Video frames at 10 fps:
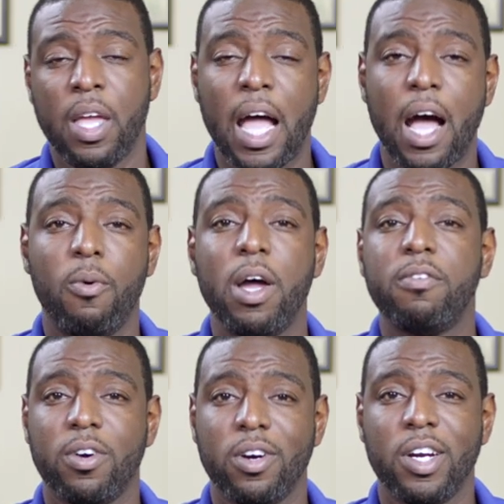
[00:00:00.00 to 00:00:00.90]

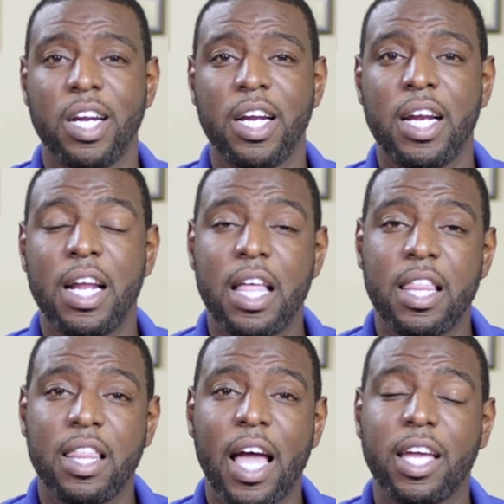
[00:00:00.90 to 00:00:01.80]
However,
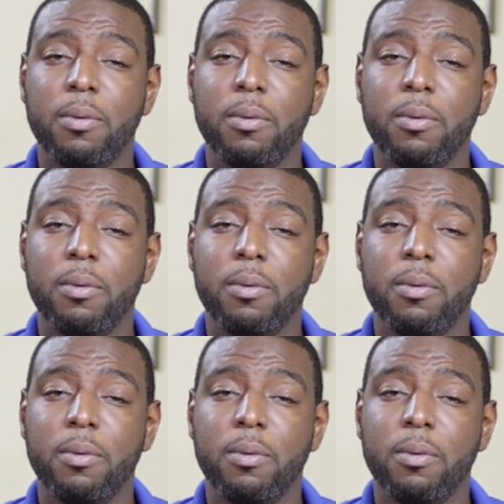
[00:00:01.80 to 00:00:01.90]
that